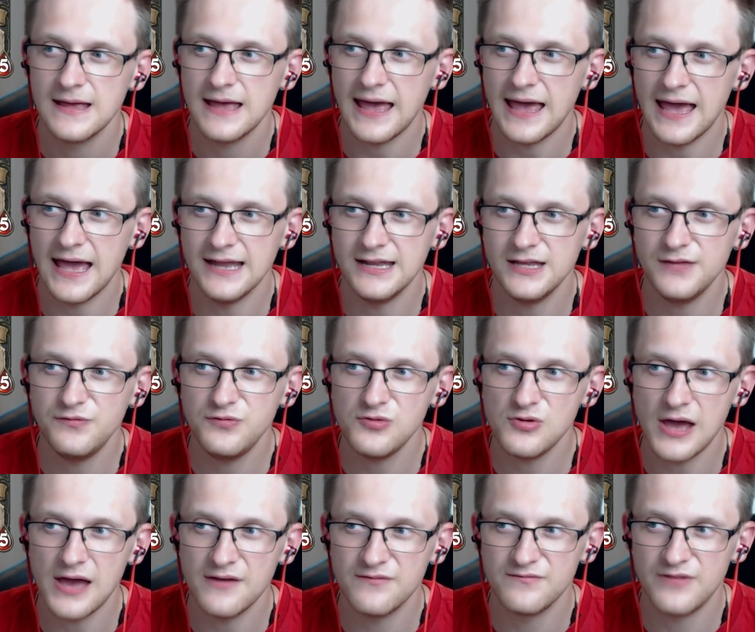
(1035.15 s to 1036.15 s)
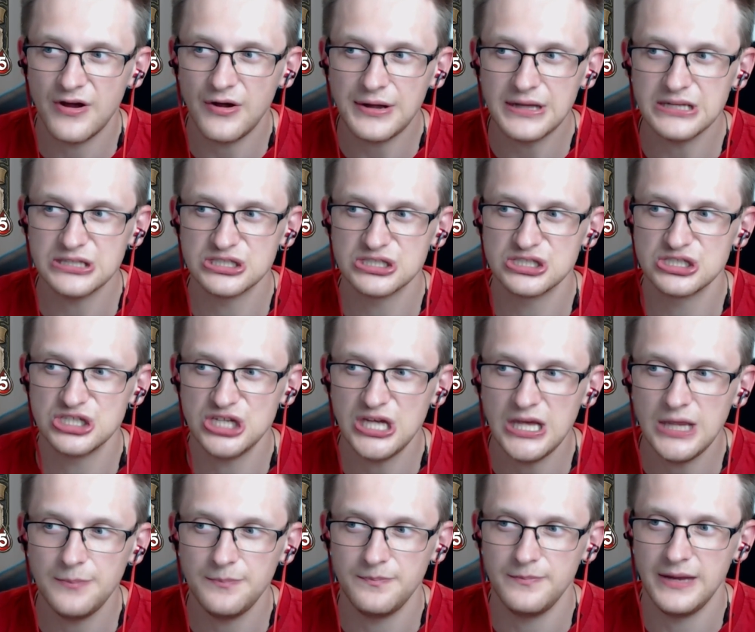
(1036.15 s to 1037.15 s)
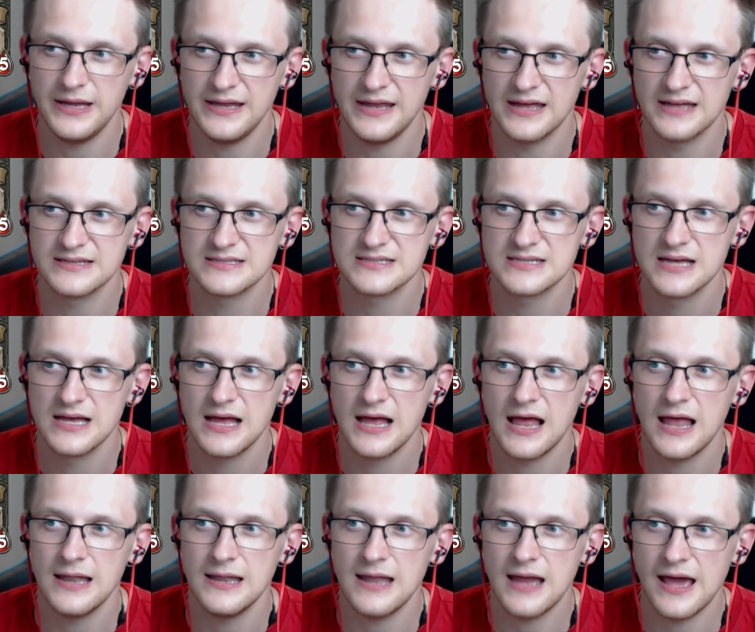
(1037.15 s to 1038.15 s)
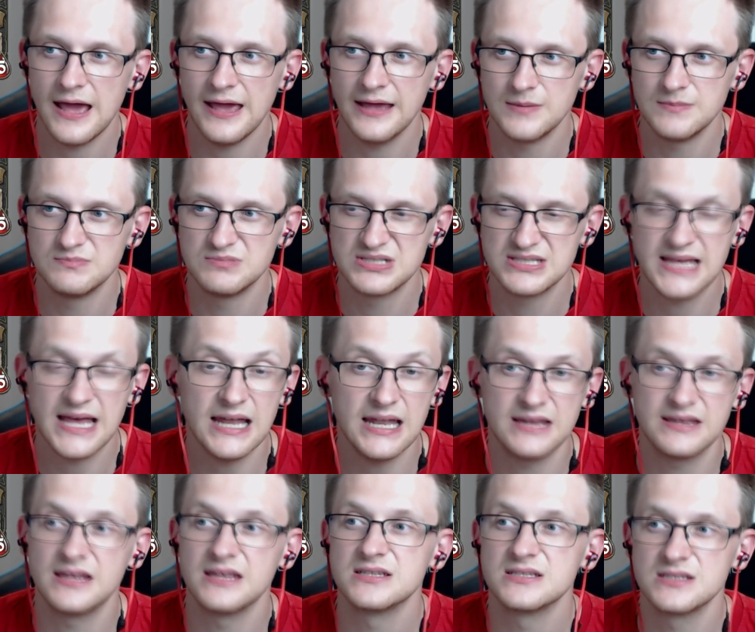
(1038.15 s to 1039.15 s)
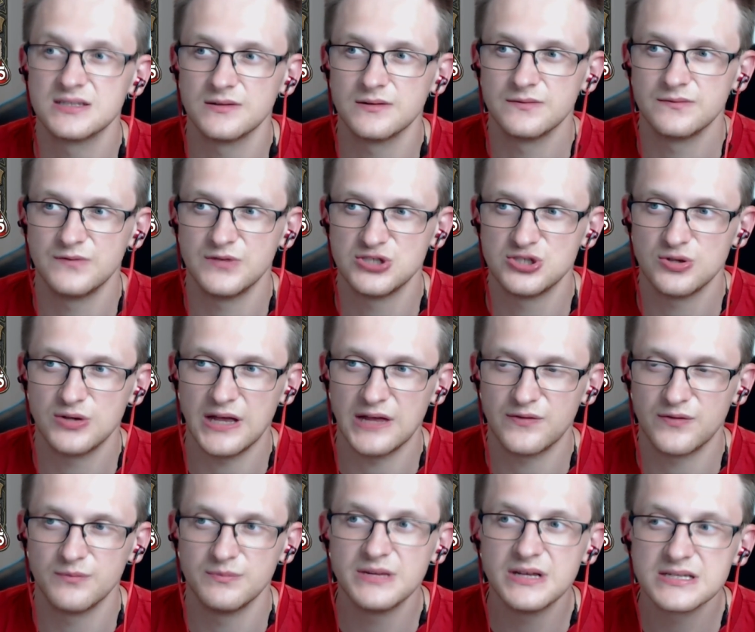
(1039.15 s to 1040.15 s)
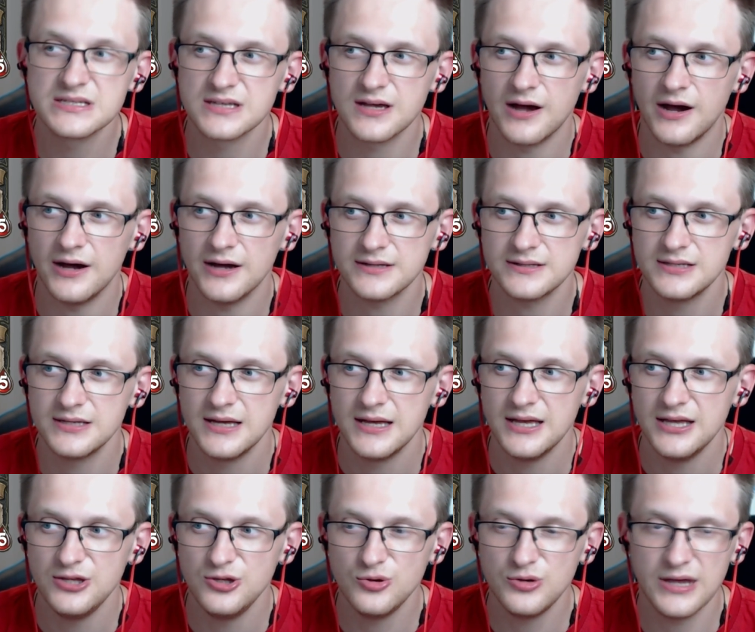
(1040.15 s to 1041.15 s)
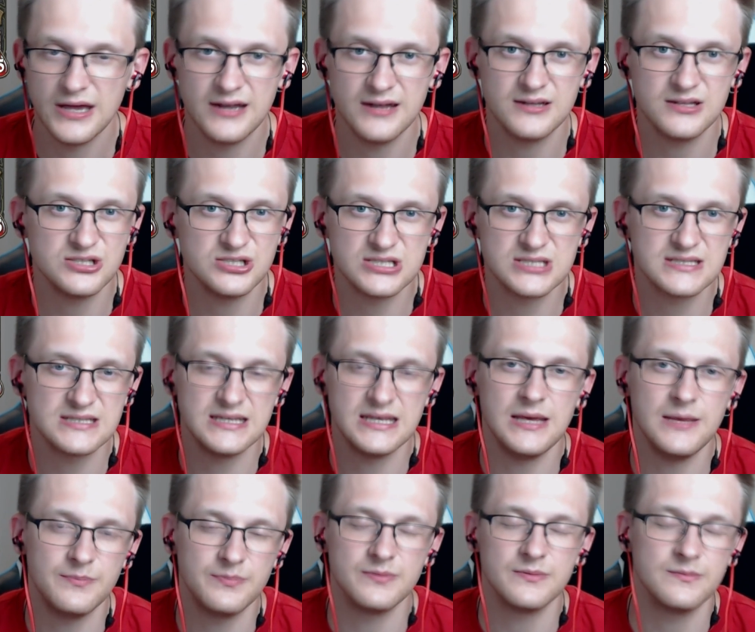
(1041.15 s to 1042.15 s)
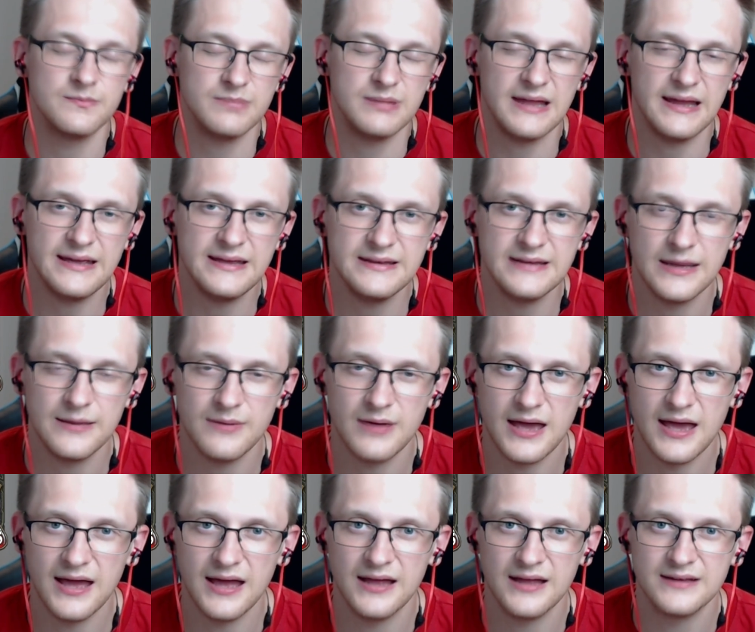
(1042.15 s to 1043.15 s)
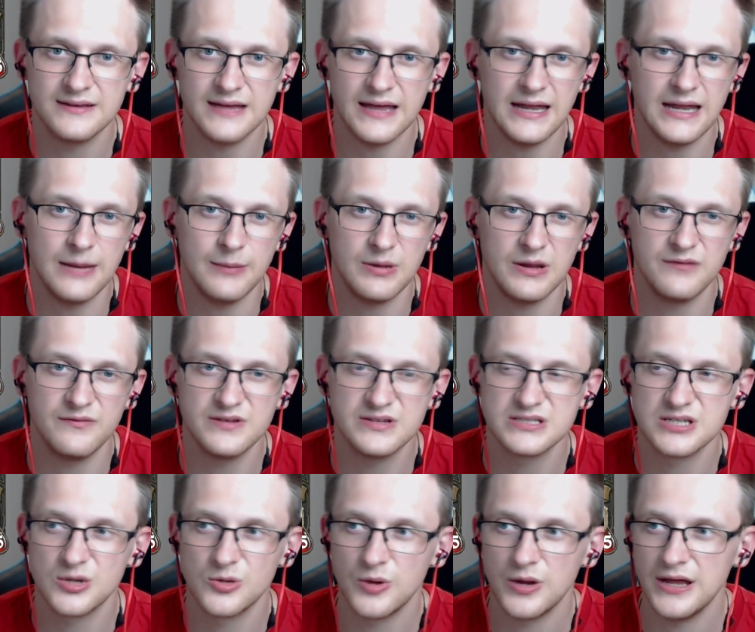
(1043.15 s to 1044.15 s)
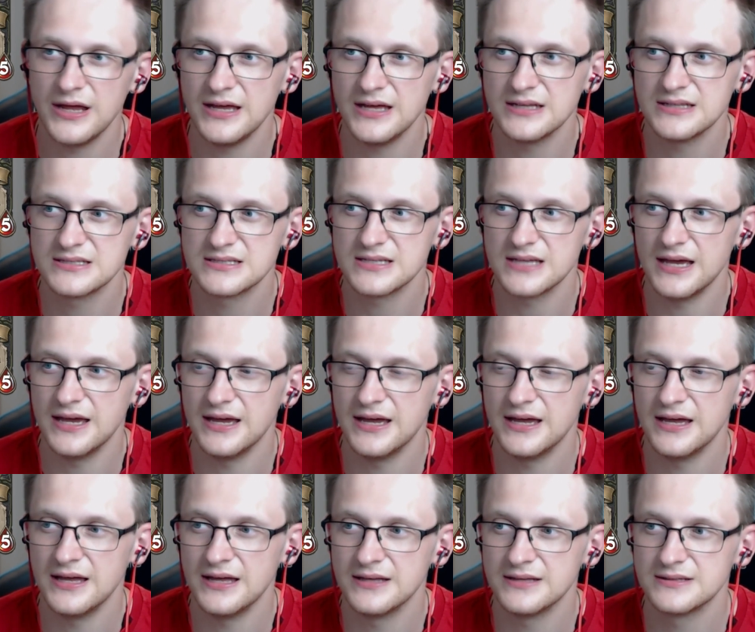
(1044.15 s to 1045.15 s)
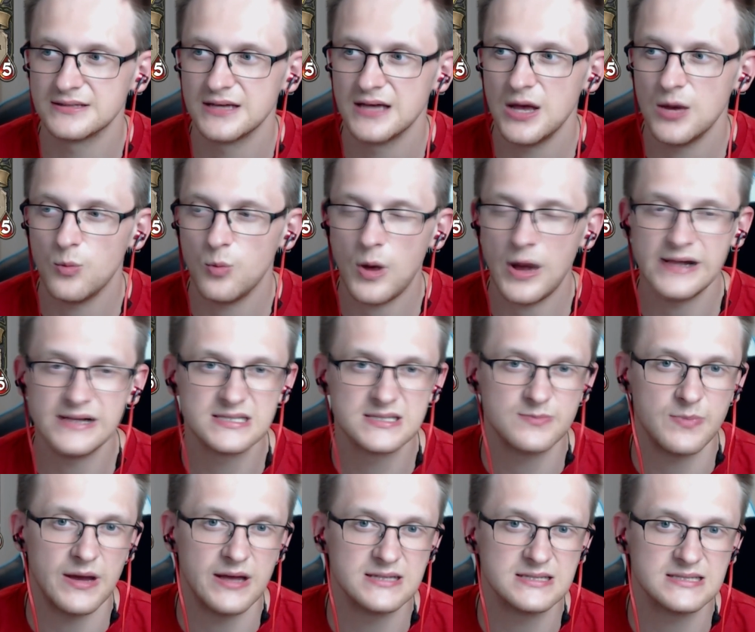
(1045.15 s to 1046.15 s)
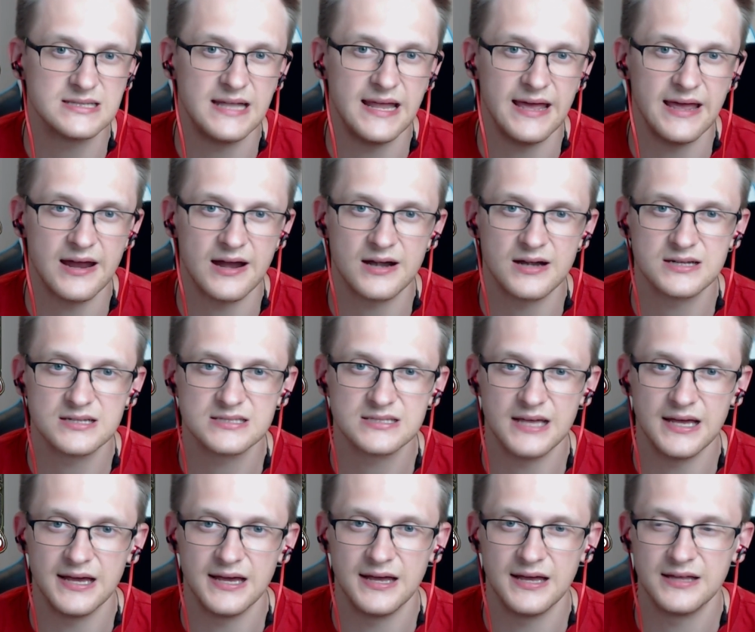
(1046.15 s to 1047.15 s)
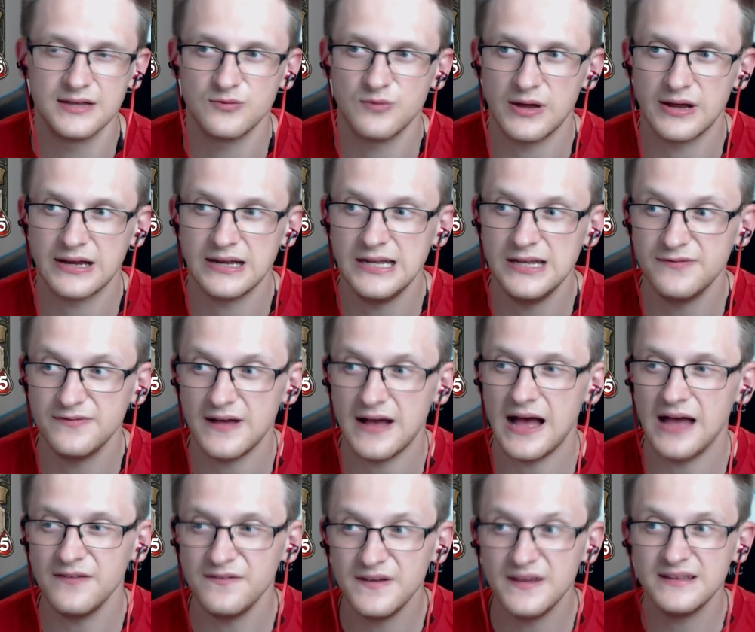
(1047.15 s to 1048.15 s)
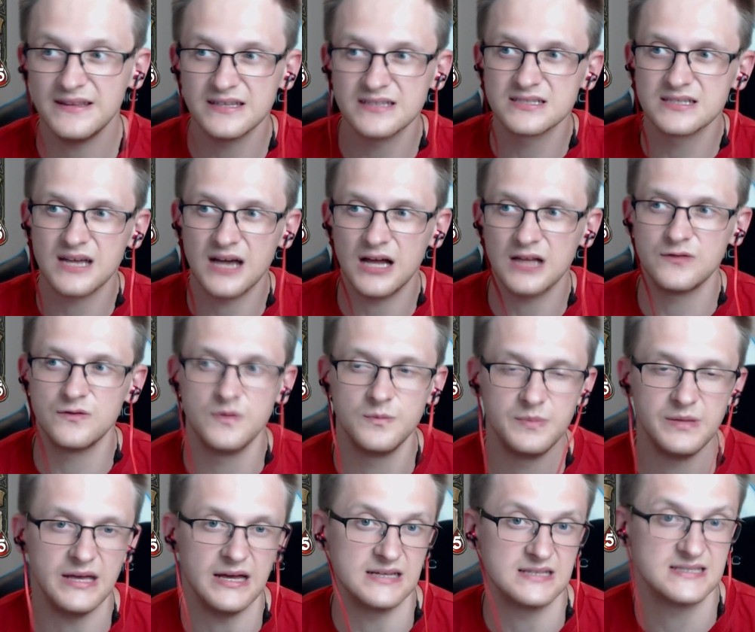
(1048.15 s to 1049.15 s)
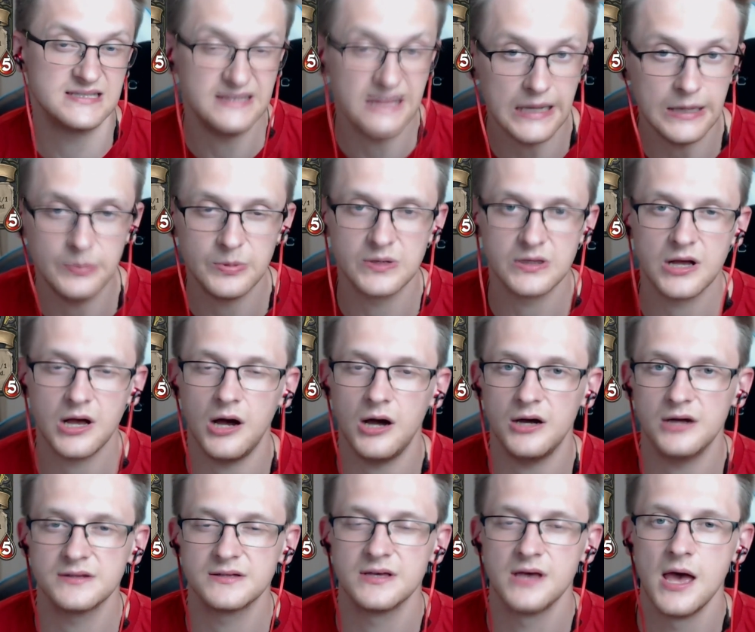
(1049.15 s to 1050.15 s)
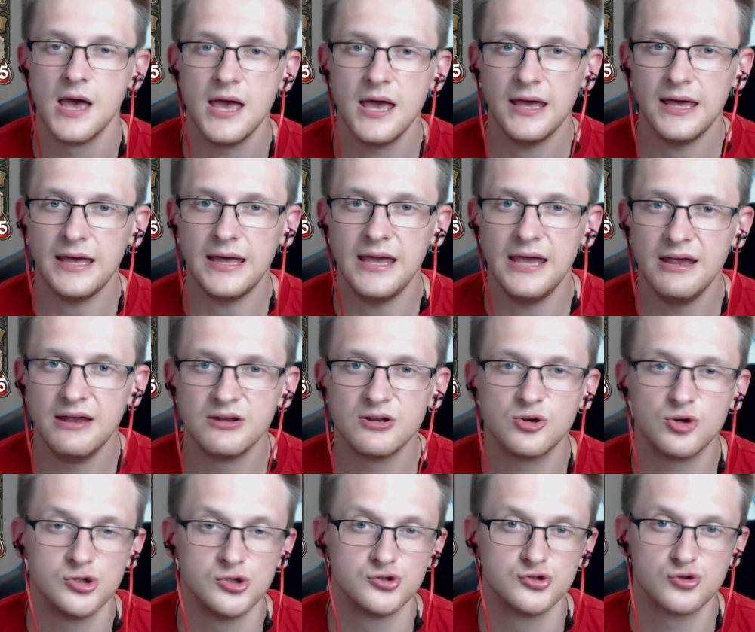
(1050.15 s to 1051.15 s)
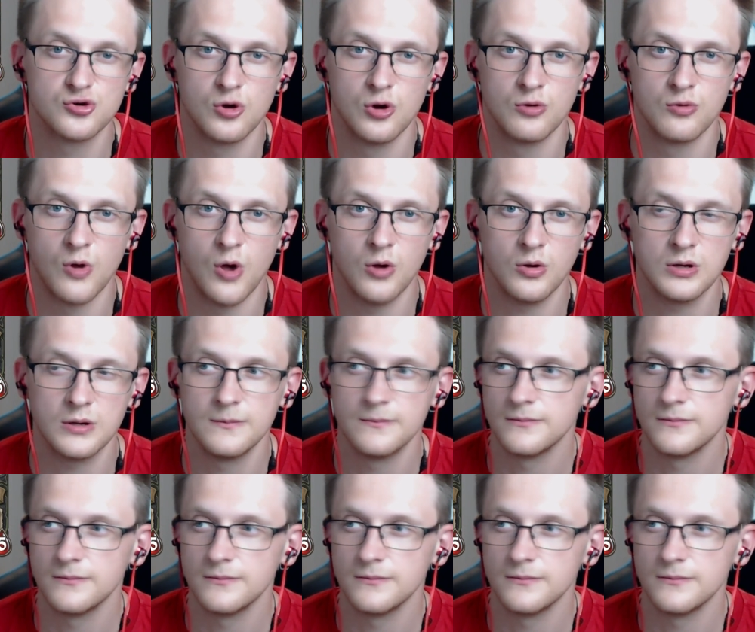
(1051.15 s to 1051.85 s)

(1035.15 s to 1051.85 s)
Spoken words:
And if you have very cheap minions like Skeletons, which you get from this card, you can just keep playing them and enable Eviscerates and Wildspine Slayers and Van Cleef. I think this card will be a staple card in Control Rogue.